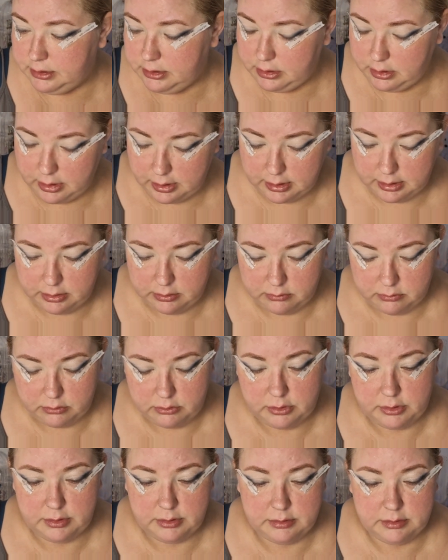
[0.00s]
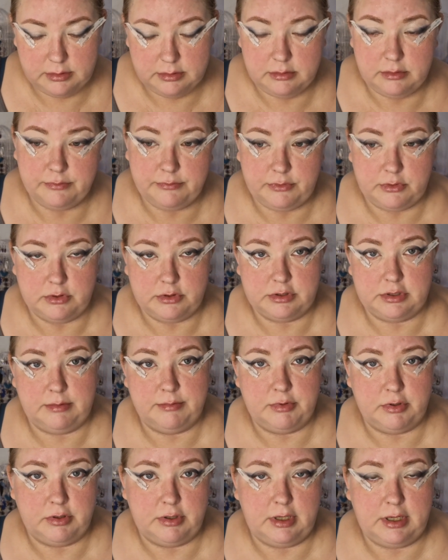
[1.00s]
eye look. Of course I'm
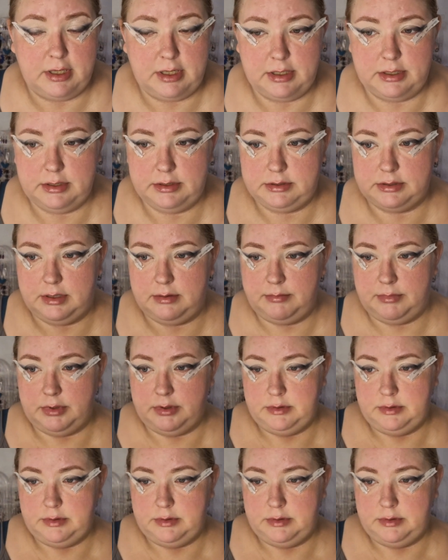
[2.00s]
gonna add some